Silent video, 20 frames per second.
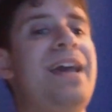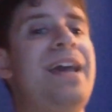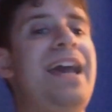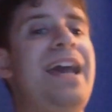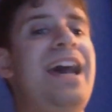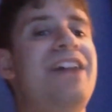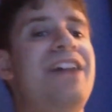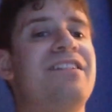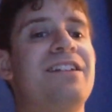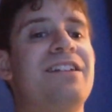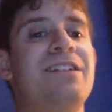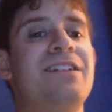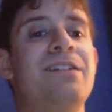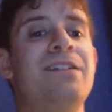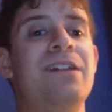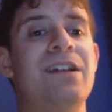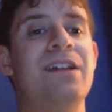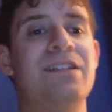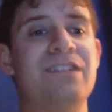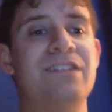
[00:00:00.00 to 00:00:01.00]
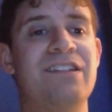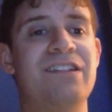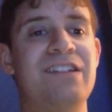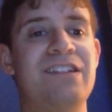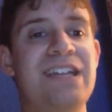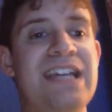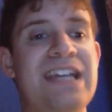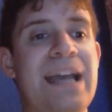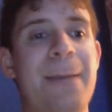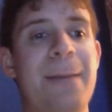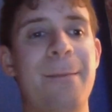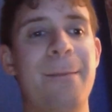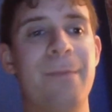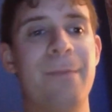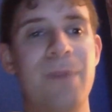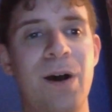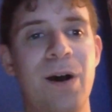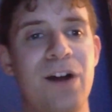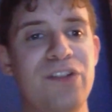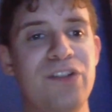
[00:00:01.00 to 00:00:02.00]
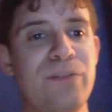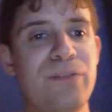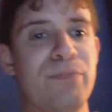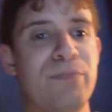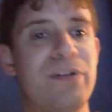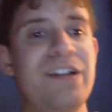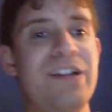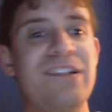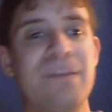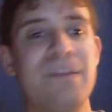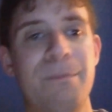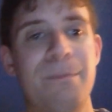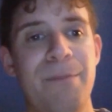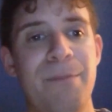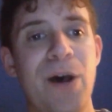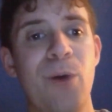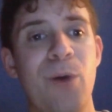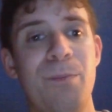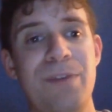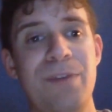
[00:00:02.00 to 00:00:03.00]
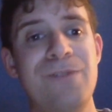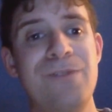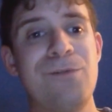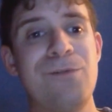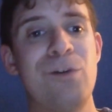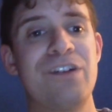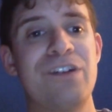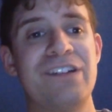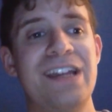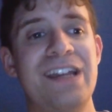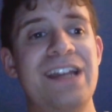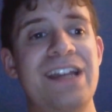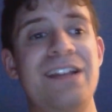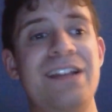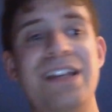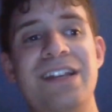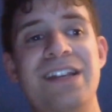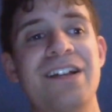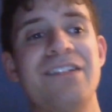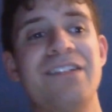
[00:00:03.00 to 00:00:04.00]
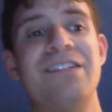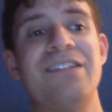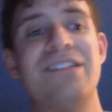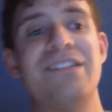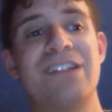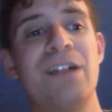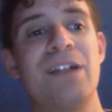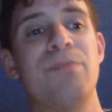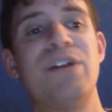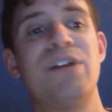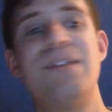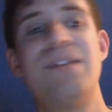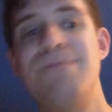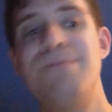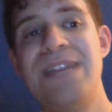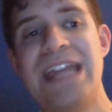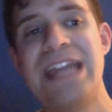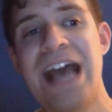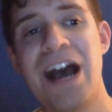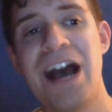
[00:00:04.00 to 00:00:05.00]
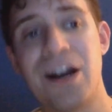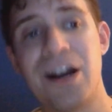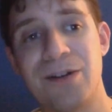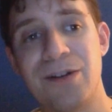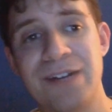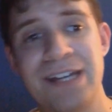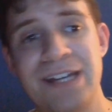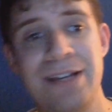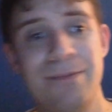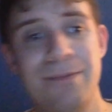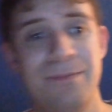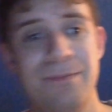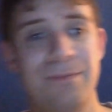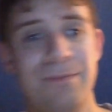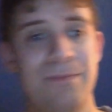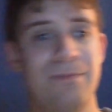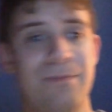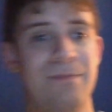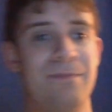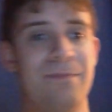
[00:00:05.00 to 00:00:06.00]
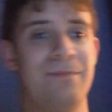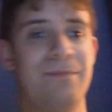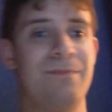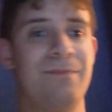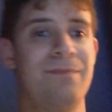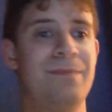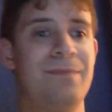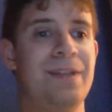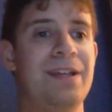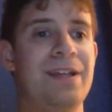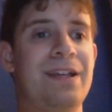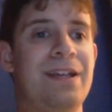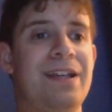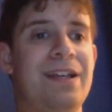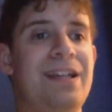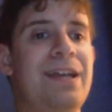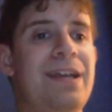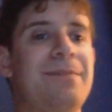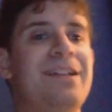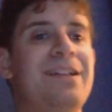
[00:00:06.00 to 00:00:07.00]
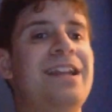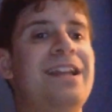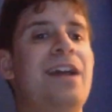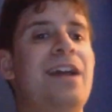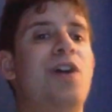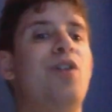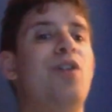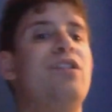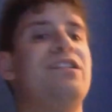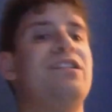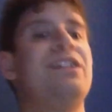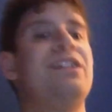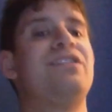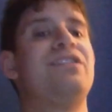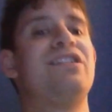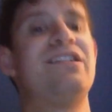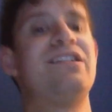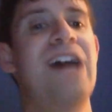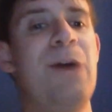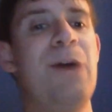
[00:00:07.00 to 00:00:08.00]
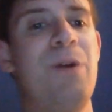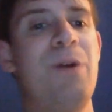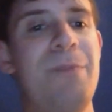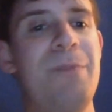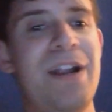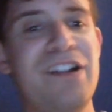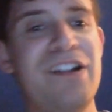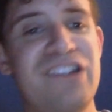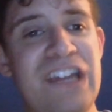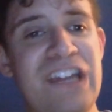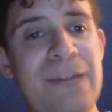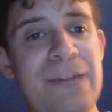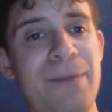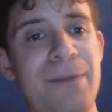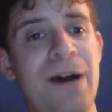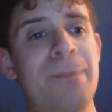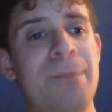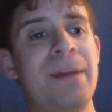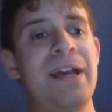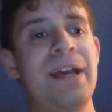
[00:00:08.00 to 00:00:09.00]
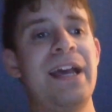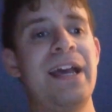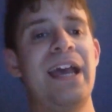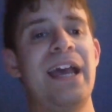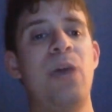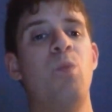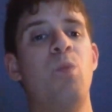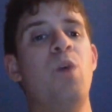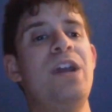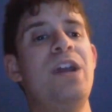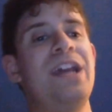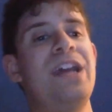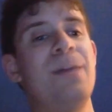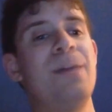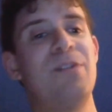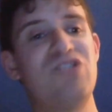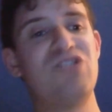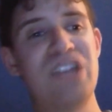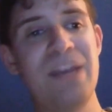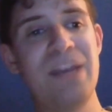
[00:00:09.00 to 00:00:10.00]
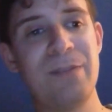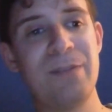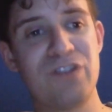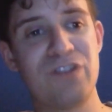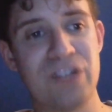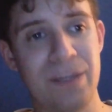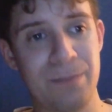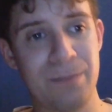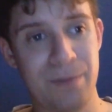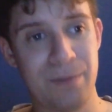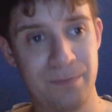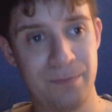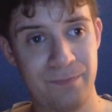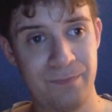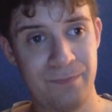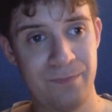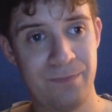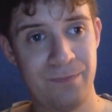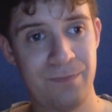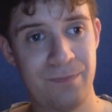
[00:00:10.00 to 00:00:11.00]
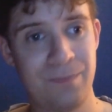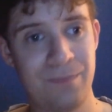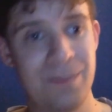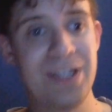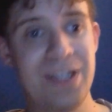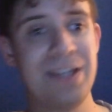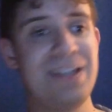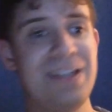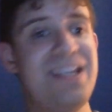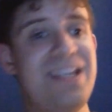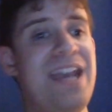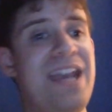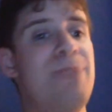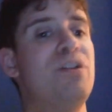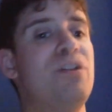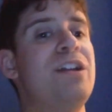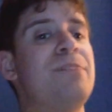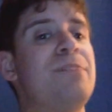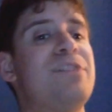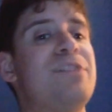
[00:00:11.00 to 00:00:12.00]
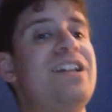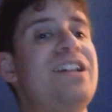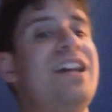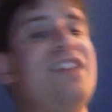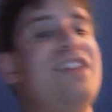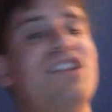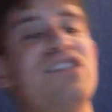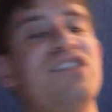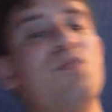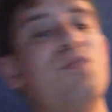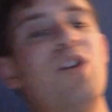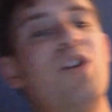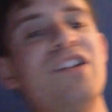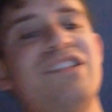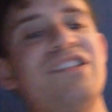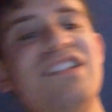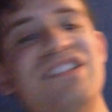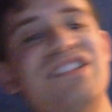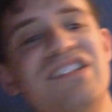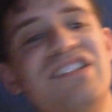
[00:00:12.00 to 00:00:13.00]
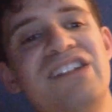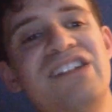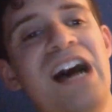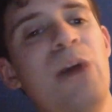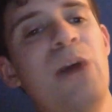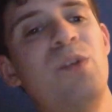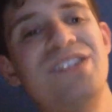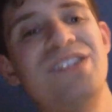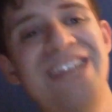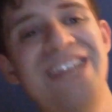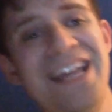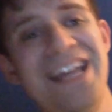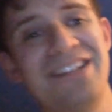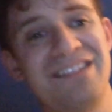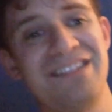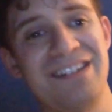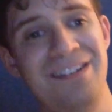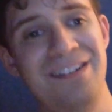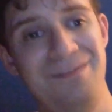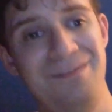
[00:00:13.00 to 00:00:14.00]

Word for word: asking to see uh, Dupri's belt before saying he doesn't celebrate mediocrity. He ended up saying that Otis and Tozawa better shape up and win him a championship. Gable ended up saying that he doesn't want to see Tozawa dancing.